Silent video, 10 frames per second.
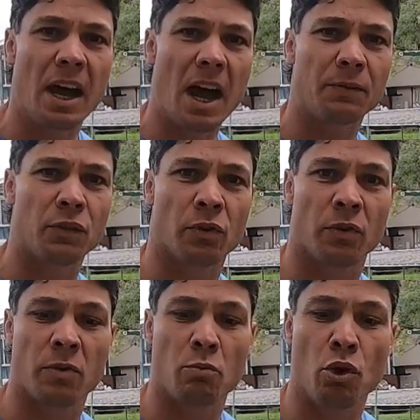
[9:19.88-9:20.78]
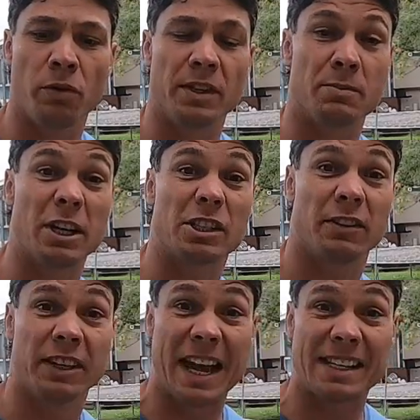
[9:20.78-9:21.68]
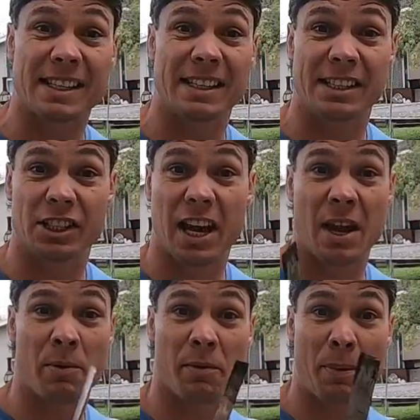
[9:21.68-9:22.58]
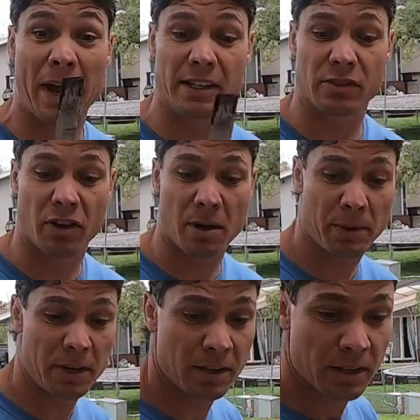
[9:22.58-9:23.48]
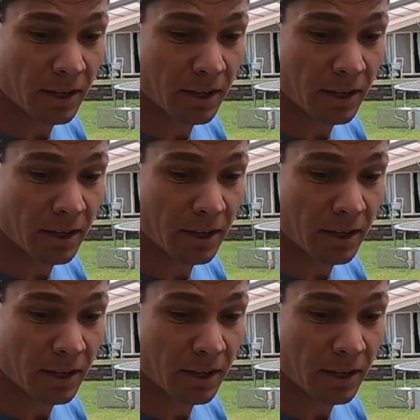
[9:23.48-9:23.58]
After you've removed as much of the gasket as you can with a paint scraper,